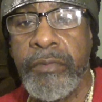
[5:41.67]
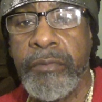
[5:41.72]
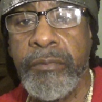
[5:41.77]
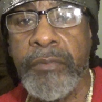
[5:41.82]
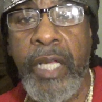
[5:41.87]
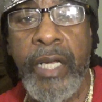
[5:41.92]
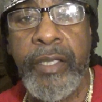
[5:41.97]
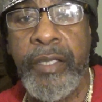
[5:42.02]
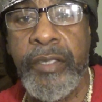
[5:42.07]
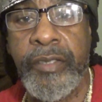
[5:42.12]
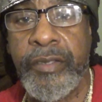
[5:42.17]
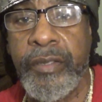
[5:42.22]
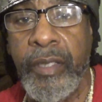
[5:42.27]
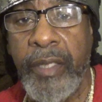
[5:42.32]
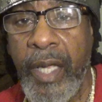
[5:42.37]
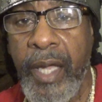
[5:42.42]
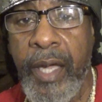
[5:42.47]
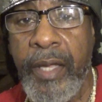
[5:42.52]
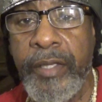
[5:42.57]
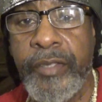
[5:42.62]
Not against the
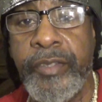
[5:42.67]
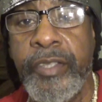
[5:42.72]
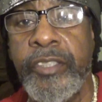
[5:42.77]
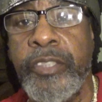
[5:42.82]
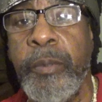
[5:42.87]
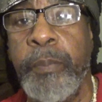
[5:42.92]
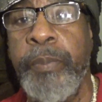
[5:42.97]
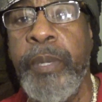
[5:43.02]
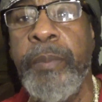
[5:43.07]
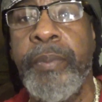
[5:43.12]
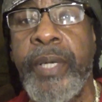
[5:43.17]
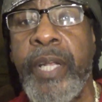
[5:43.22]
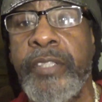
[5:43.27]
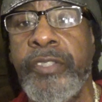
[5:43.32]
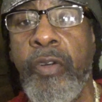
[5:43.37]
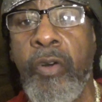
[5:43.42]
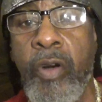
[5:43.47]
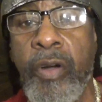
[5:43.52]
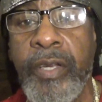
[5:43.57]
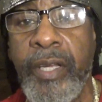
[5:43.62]
land, it's against the people
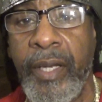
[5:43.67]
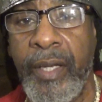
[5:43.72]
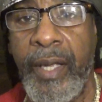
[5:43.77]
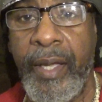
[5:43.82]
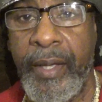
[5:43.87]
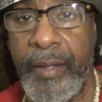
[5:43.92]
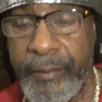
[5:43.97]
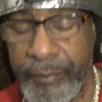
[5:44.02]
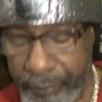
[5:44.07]
that's on the land.